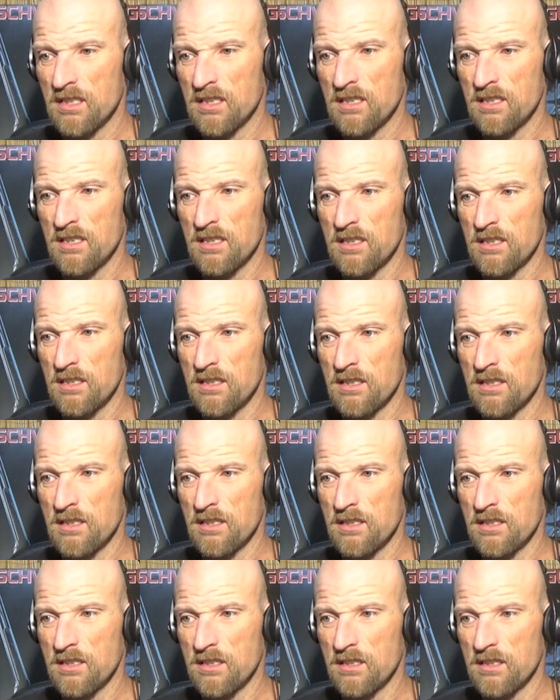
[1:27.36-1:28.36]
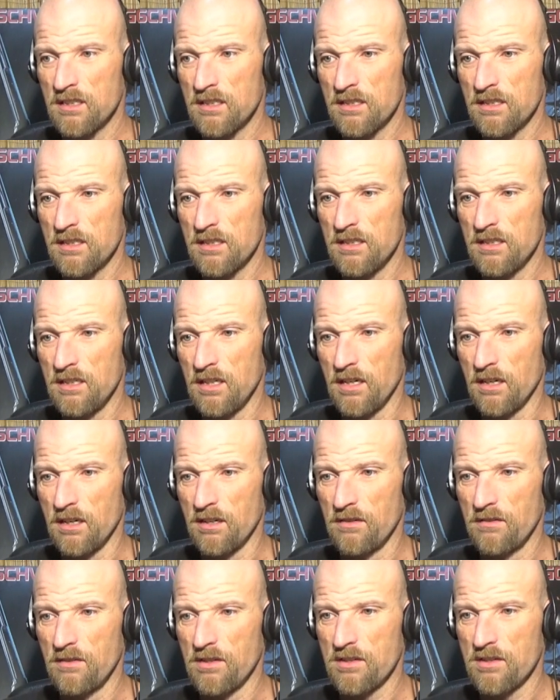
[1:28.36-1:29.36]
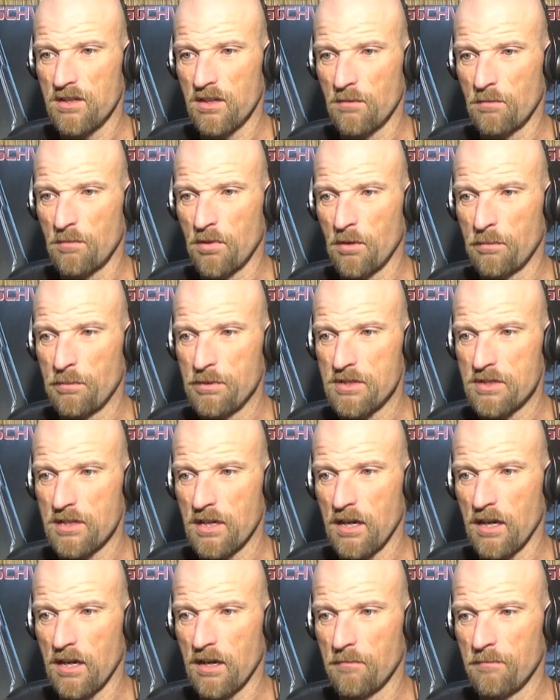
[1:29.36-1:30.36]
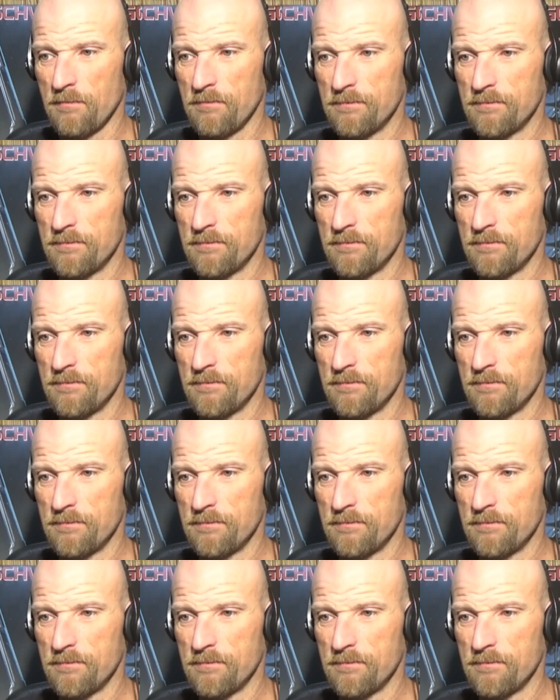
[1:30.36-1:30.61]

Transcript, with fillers: Oh shit. Yeah, he's gonna pop his arm.